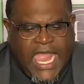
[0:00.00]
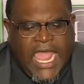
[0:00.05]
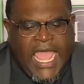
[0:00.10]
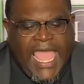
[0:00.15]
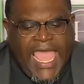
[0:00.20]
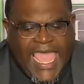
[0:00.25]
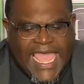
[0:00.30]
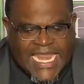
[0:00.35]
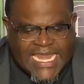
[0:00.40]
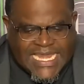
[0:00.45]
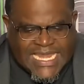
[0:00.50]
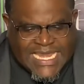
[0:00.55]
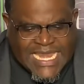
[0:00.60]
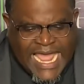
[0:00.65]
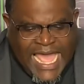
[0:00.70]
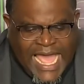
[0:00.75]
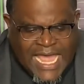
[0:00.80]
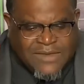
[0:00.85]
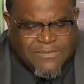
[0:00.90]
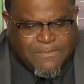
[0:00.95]
and
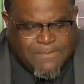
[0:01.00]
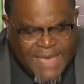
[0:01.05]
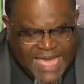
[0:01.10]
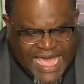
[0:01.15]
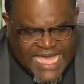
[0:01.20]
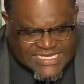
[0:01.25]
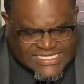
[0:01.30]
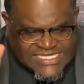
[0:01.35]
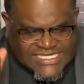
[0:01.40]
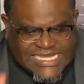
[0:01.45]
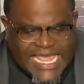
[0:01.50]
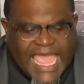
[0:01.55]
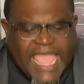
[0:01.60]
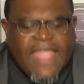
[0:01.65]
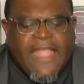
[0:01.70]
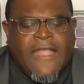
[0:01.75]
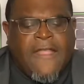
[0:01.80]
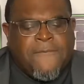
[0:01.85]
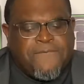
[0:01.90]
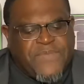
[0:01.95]
not by
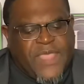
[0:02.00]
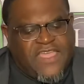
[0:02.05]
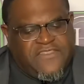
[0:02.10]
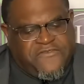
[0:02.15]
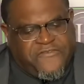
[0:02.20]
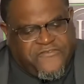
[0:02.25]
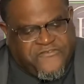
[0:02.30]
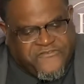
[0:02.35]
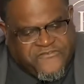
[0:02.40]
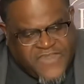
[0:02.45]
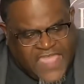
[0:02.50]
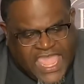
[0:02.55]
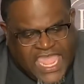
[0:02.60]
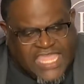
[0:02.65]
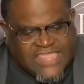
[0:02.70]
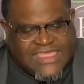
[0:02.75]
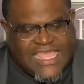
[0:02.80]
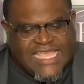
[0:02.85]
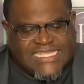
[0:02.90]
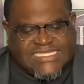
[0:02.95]
sight. That
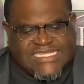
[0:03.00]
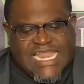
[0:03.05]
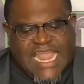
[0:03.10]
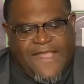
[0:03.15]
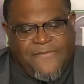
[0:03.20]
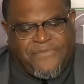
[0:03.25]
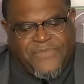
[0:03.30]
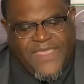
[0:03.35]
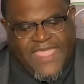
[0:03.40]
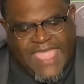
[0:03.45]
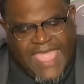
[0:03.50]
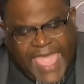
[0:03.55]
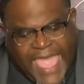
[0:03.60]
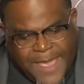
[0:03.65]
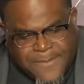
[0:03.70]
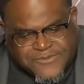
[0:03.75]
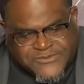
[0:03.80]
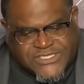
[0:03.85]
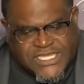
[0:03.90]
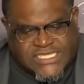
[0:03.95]
faith is not the
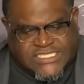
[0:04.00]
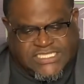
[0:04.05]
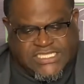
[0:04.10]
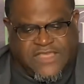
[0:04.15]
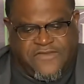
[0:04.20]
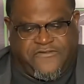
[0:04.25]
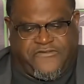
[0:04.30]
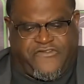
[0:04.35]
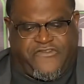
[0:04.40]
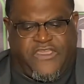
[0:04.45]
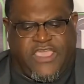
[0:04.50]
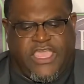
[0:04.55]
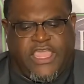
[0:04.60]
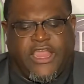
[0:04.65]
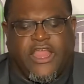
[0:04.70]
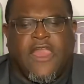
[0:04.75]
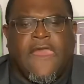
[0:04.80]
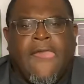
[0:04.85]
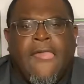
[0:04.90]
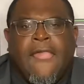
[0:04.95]
absence of
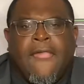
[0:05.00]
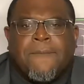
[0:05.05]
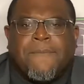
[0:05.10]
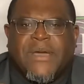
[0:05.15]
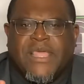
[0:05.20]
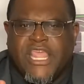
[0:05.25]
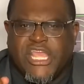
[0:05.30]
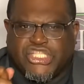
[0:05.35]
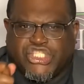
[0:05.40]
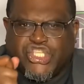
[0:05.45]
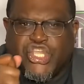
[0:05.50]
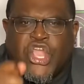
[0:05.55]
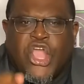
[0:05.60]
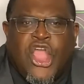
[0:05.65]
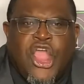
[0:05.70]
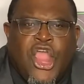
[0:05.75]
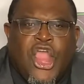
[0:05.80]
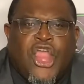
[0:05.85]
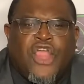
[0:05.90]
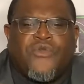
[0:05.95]
fear, but it's
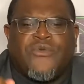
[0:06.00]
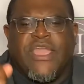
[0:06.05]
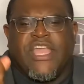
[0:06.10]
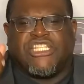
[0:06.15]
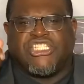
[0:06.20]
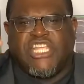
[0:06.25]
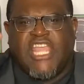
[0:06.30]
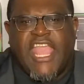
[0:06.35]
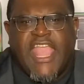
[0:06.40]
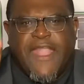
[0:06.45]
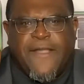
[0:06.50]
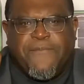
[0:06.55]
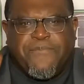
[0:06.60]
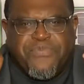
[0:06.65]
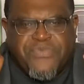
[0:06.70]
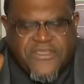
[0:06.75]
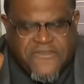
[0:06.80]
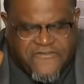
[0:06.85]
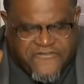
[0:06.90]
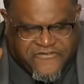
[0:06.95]
courage in
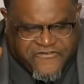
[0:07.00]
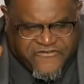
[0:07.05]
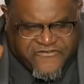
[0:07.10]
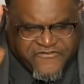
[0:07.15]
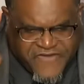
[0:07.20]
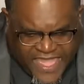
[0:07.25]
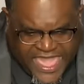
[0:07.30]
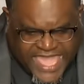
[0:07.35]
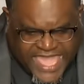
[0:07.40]
the faith